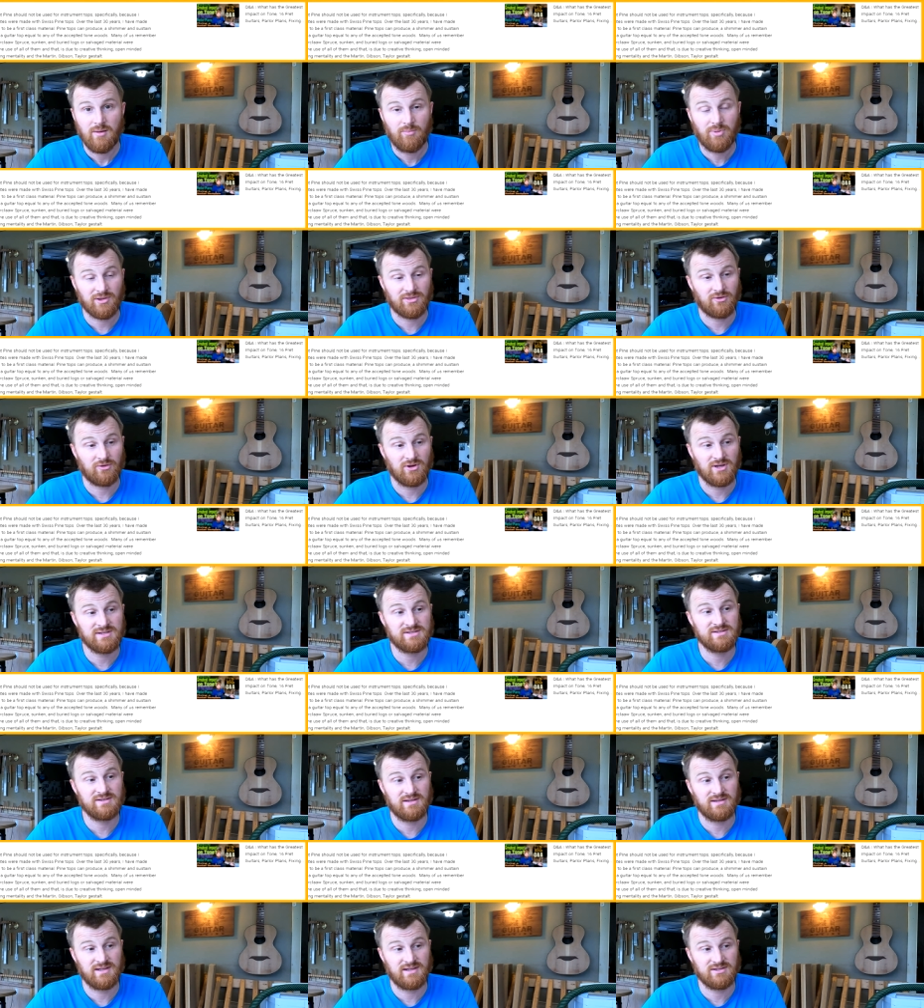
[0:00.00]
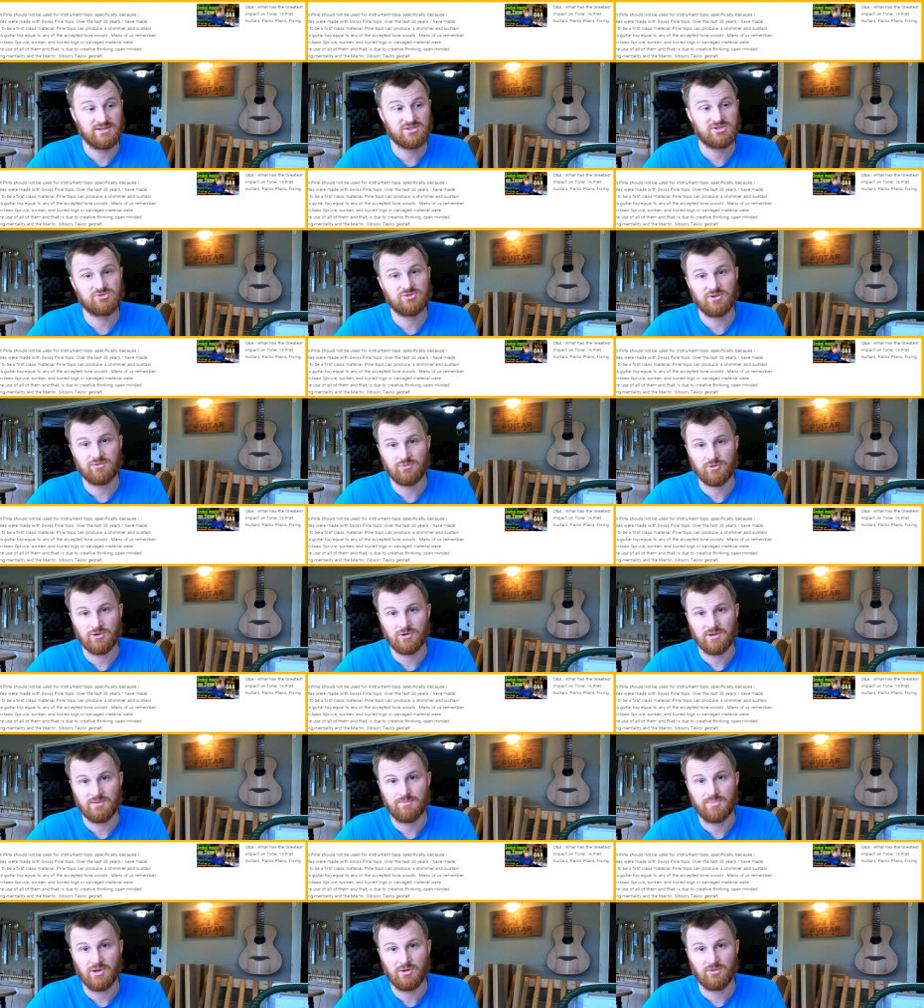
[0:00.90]
But there isn't an industry
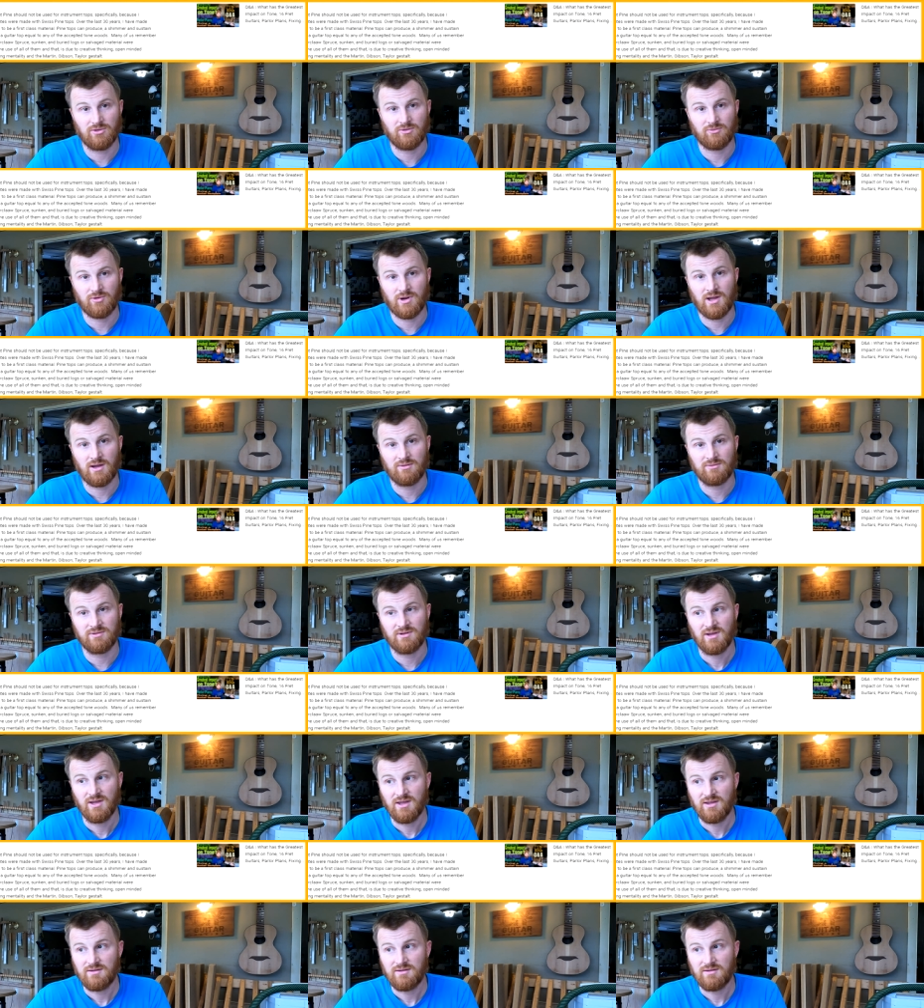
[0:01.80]
really built around